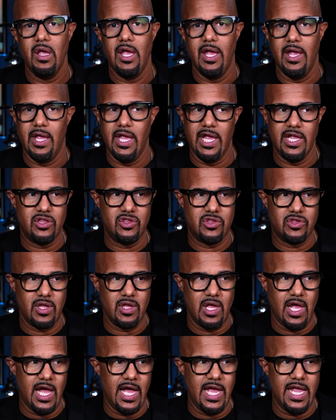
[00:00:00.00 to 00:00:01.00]
it's,
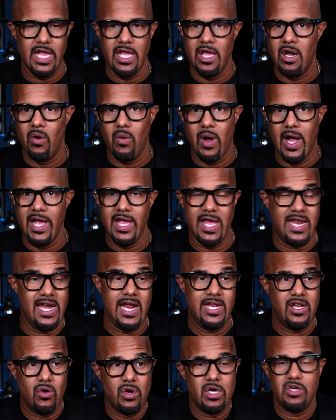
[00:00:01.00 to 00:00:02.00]
and I
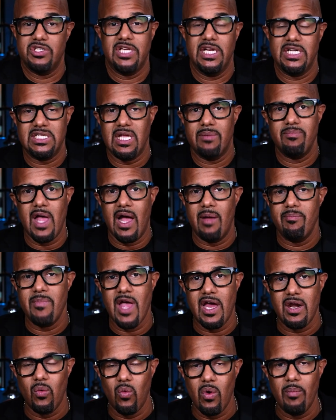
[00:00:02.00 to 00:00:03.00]
don't understand because I'm not
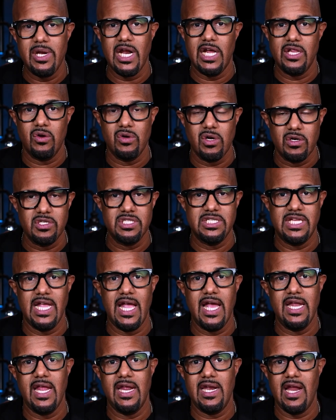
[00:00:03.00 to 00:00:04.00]
a woman. I don't
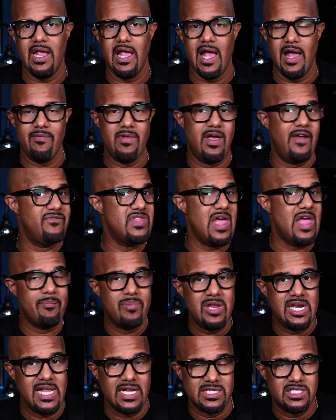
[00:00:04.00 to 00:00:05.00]
understand. And I've not been
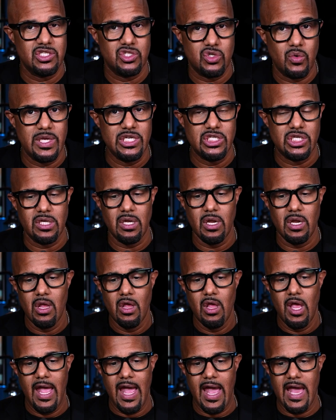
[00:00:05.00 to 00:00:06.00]
in that situation.
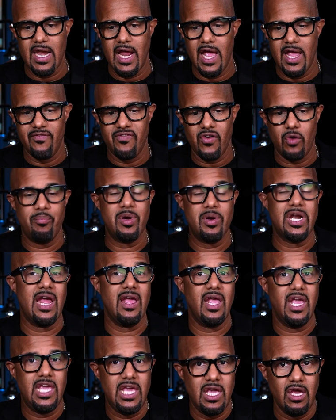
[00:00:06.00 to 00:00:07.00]
But I
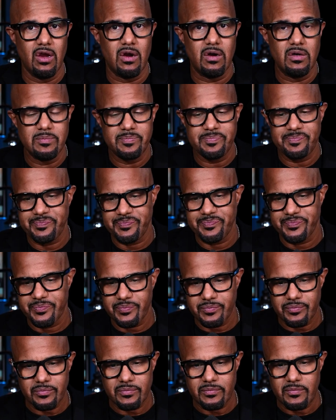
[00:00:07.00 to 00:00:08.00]
hear,
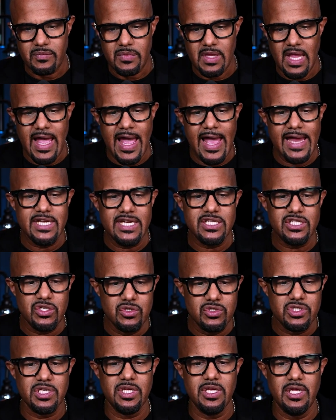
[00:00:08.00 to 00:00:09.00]
and it's
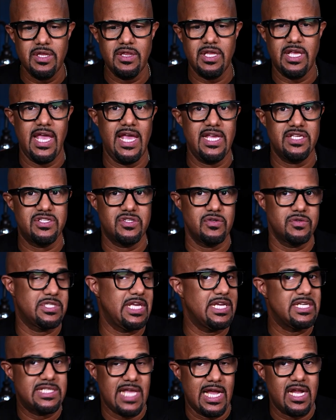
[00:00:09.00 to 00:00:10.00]
usually the case. So it's
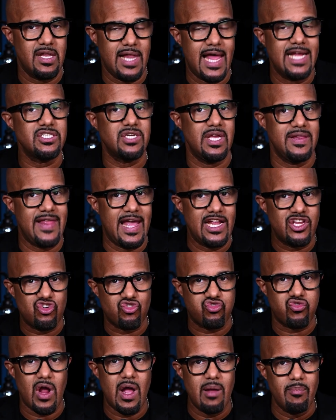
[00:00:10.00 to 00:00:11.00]
like psychologically, that
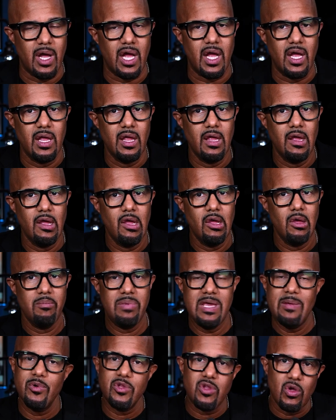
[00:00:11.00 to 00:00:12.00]
trauma,
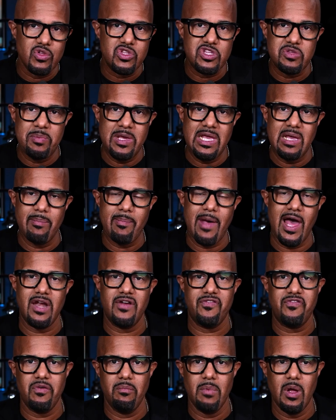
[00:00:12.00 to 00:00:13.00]
people don't speak about it
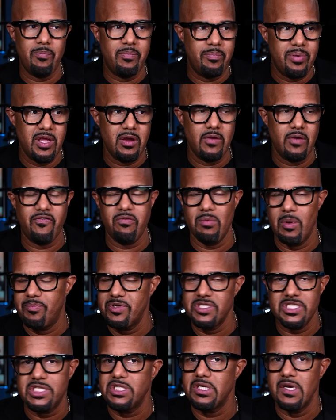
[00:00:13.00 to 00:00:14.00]
from a
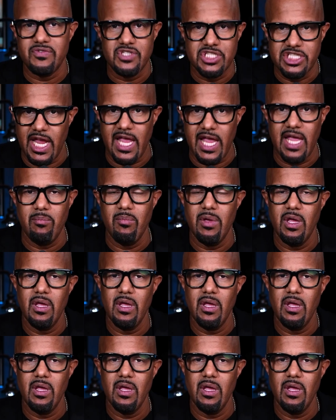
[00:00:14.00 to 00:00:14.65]
position of shame